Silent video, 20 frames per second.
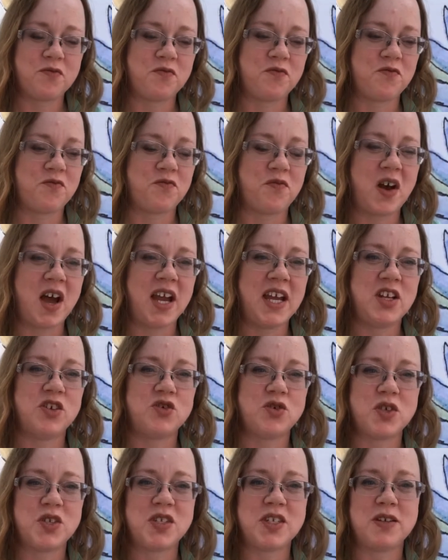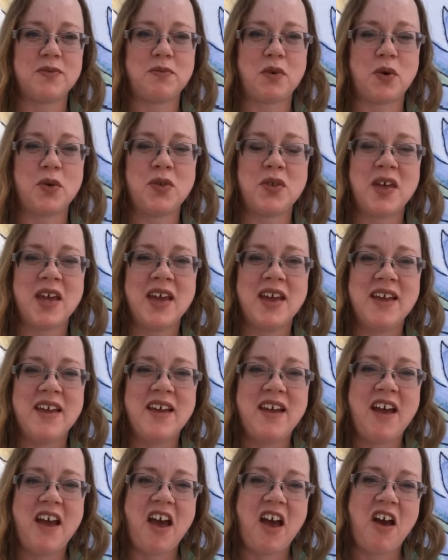high interest in both.
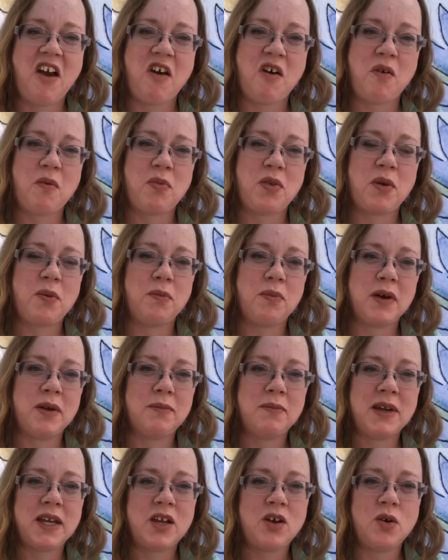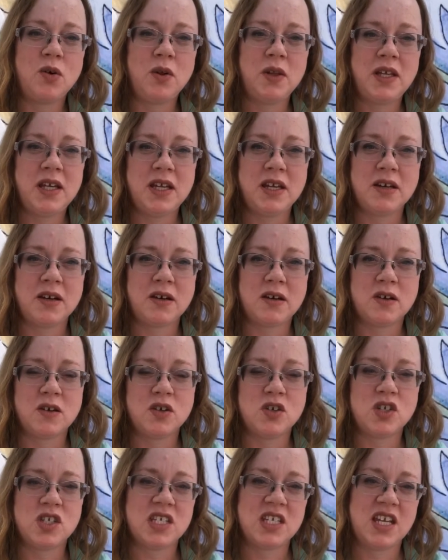But my goal
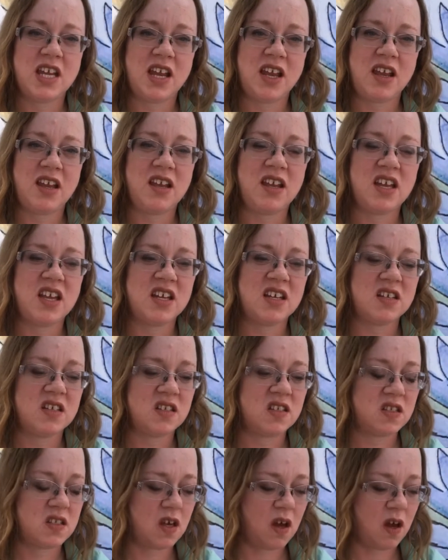here today is